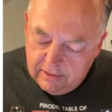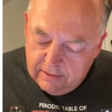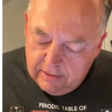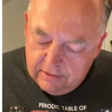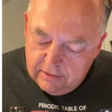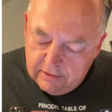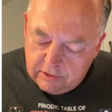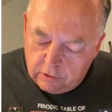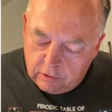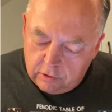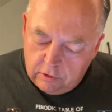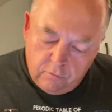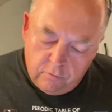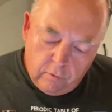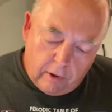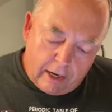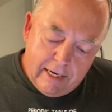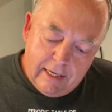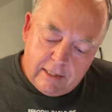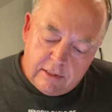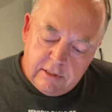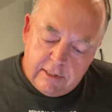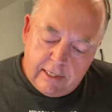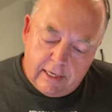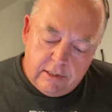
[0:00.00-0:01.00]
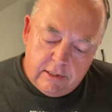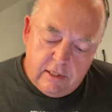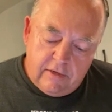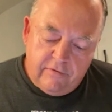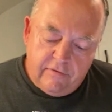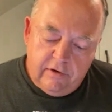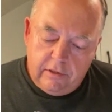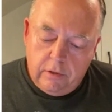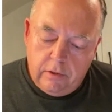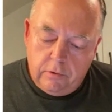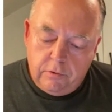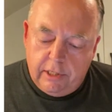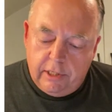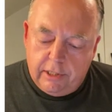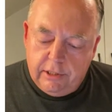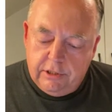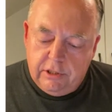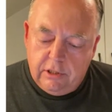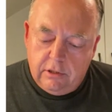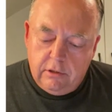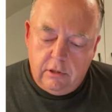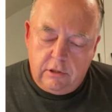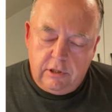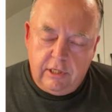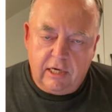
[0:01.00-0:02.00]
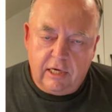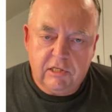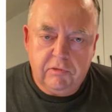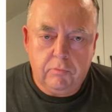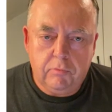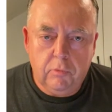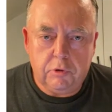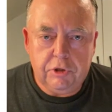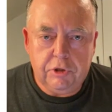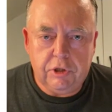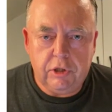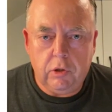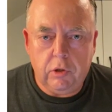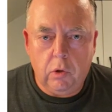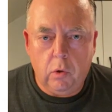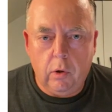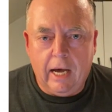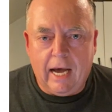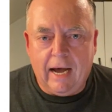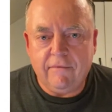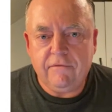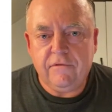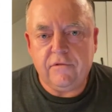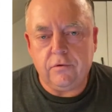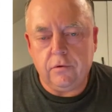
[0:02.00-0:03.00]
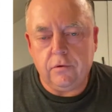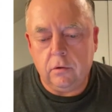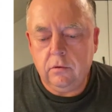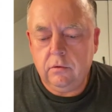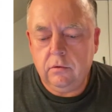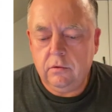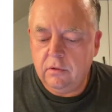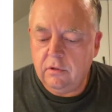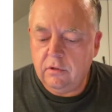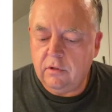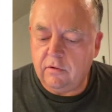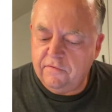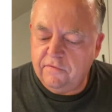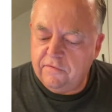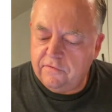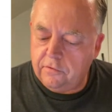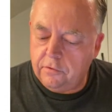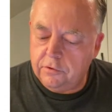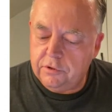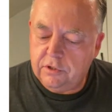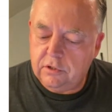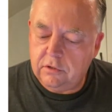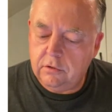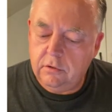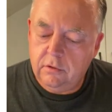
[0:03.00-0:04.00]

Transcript: So to write it in scientific notation, the decimal should go after the first,